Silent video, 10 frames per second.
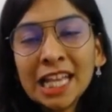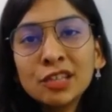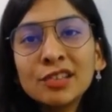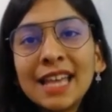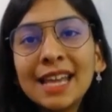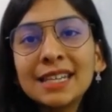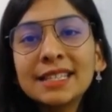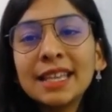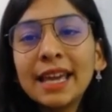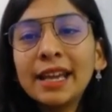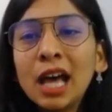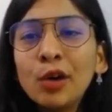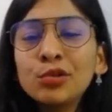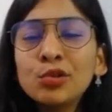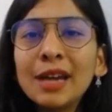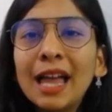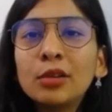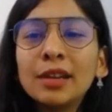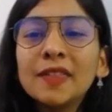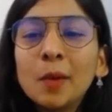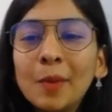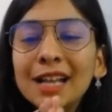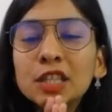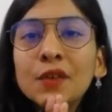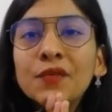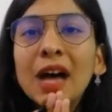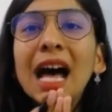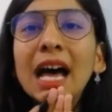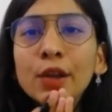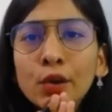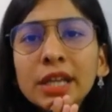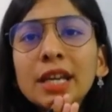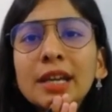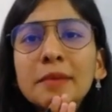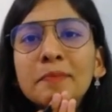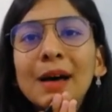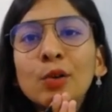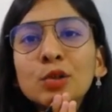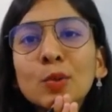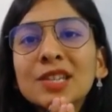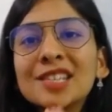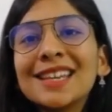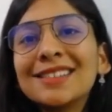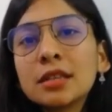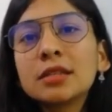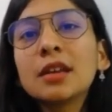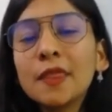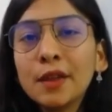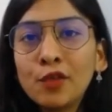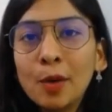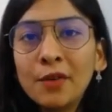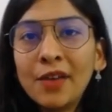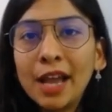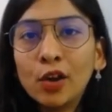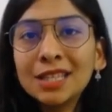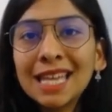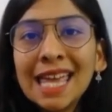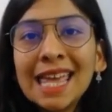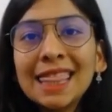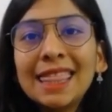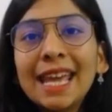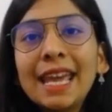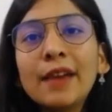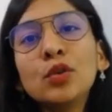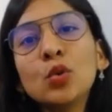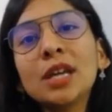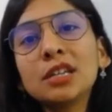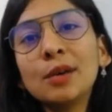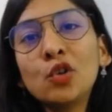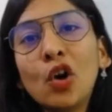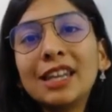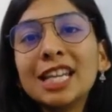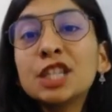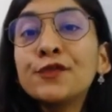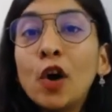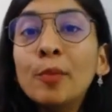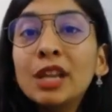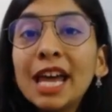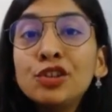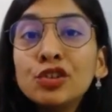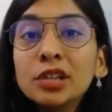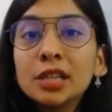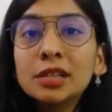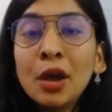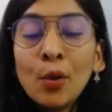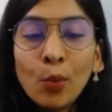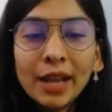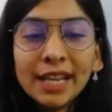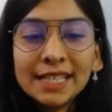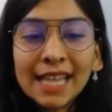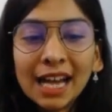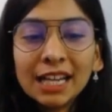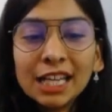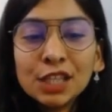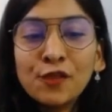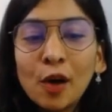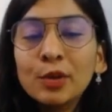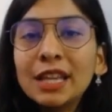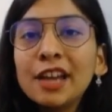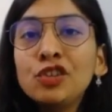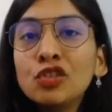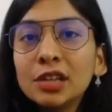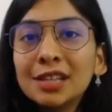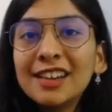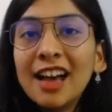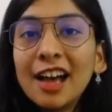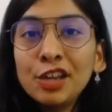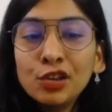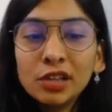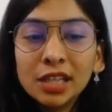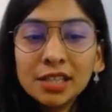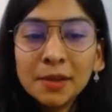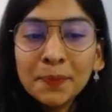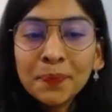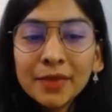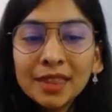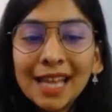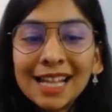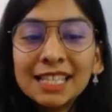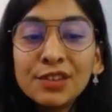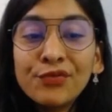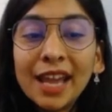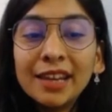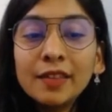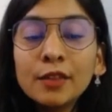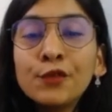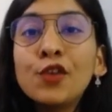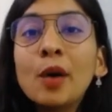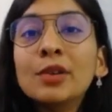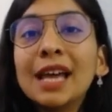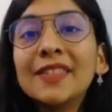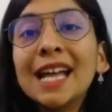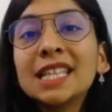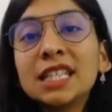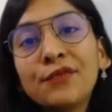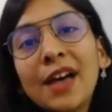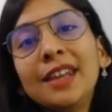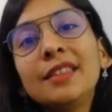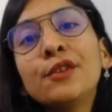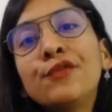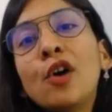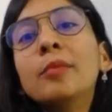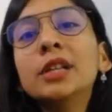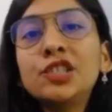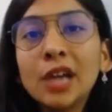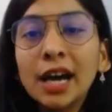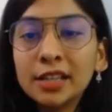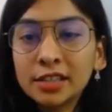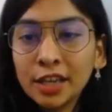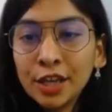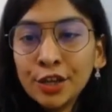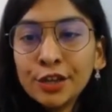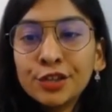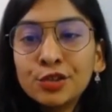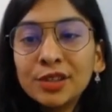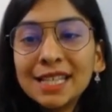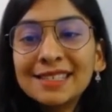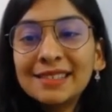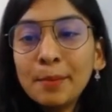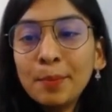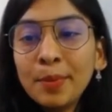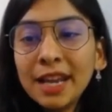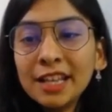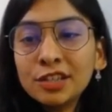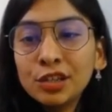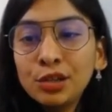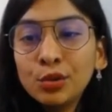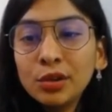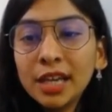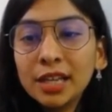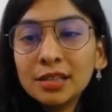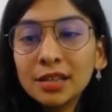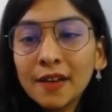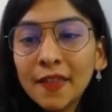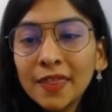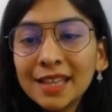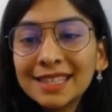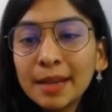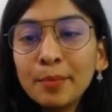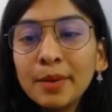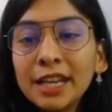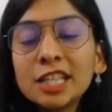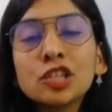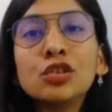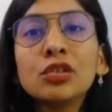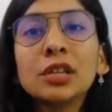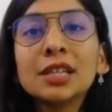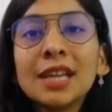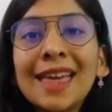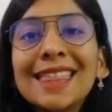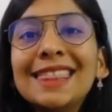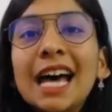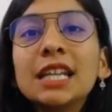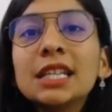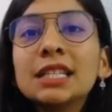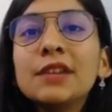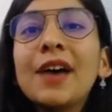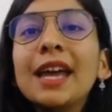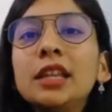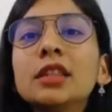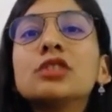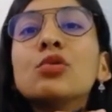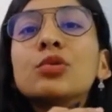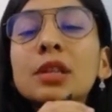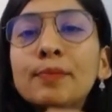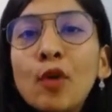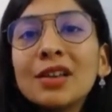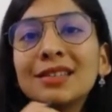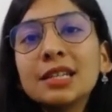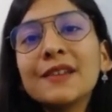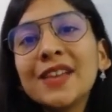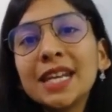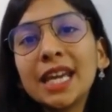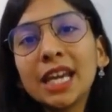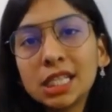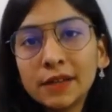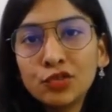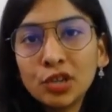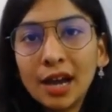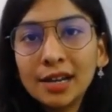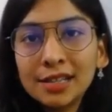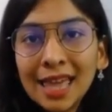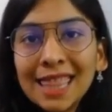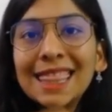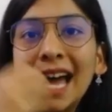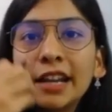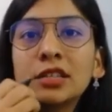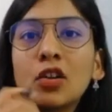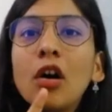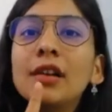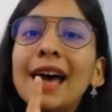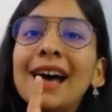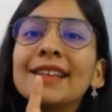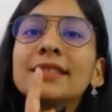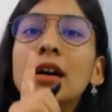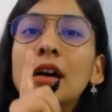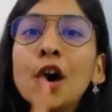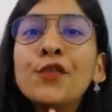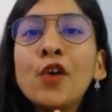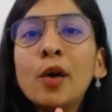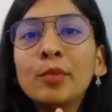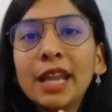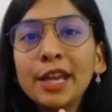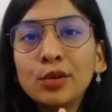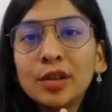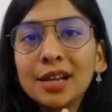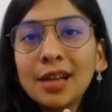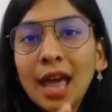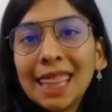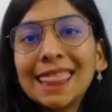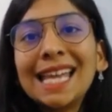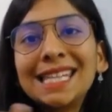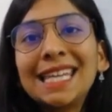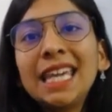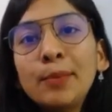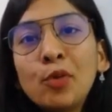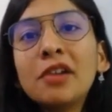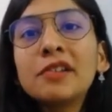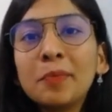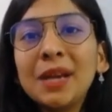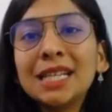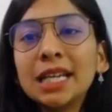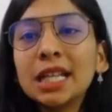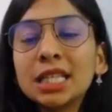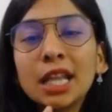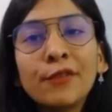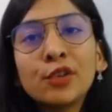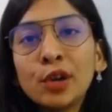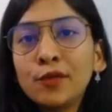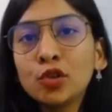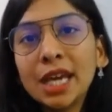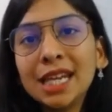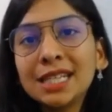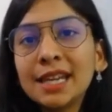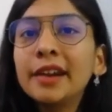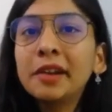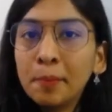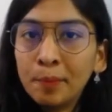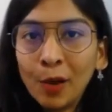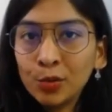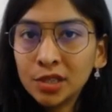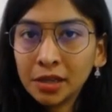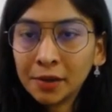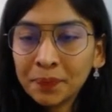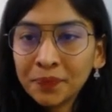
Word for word: So scientists are like how to calculate the mass of ionic compounds which is existing in the form of ions. They gave you a term called as formula unit. What exactly is formula unit? A unit that's defining formula, that's defining the formal charge. So the simplest unit, the simplest unit that is defining the total positive and negative charge that is called as a formula unit that keep on repeating itself to give you the entire compound here.